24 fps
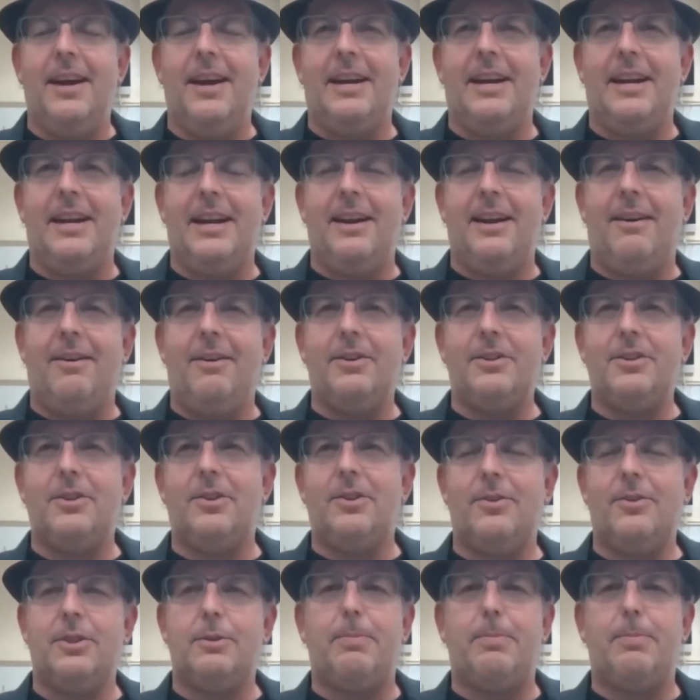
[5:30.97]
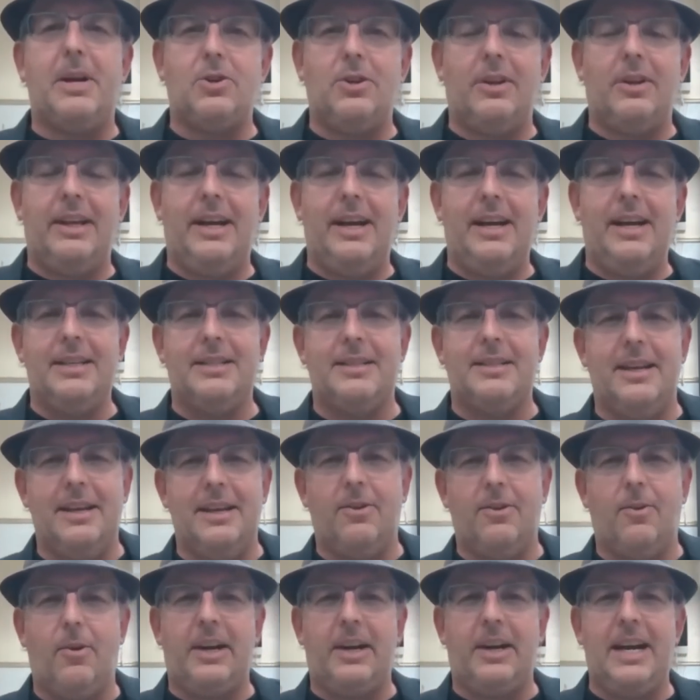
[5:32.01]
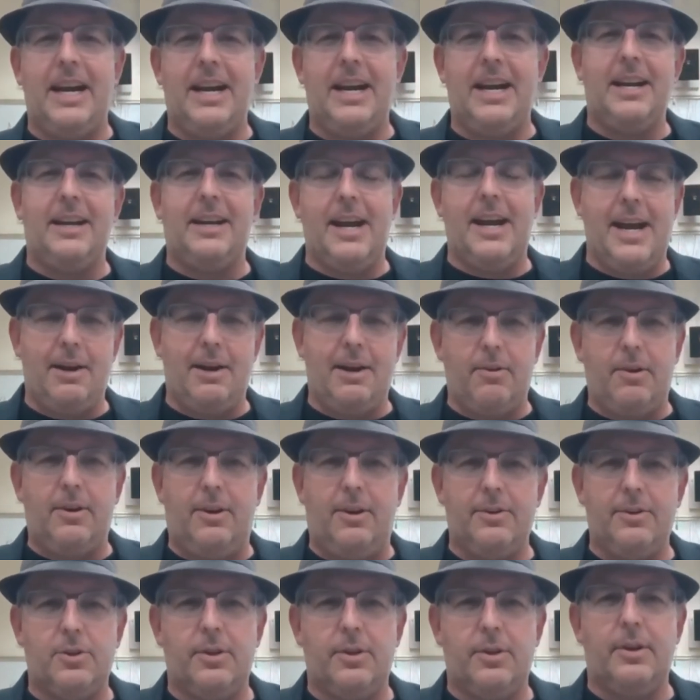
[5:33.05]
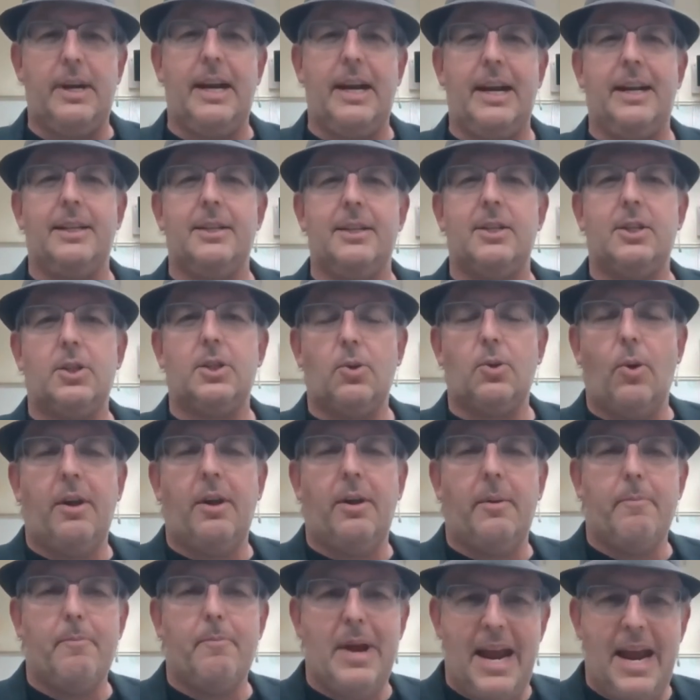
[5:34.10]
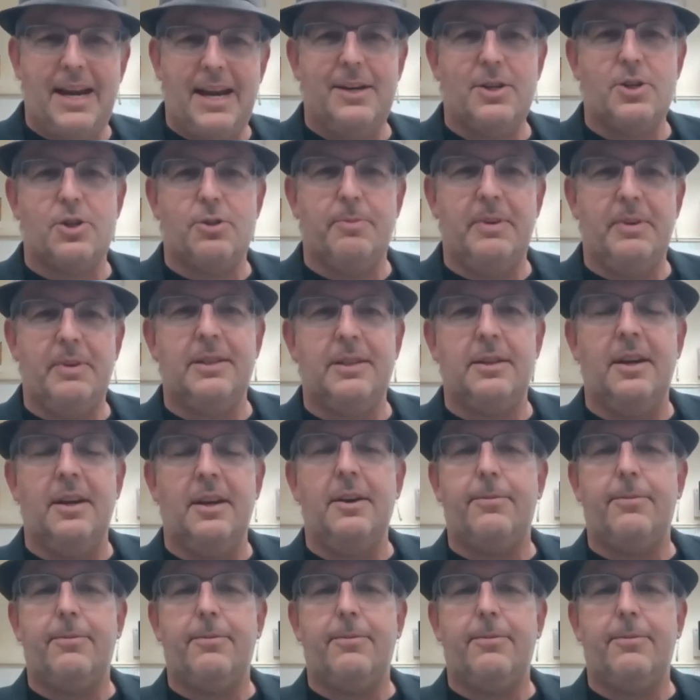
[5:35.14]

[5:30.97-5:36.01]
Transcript: and I also specialize in organic agriculture and soil management